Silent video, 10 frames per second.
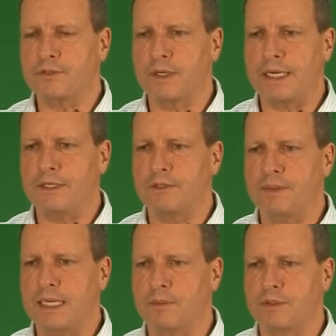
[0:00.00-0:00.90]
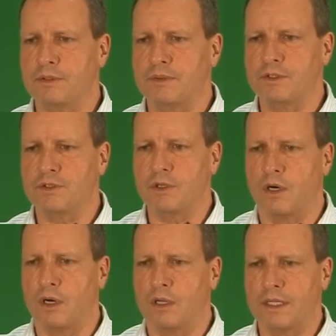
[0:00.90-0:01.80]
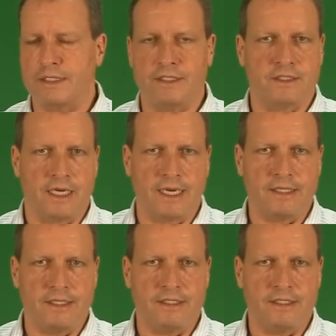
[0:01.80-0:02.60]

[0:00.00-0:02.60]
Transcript: trained to be able to install and design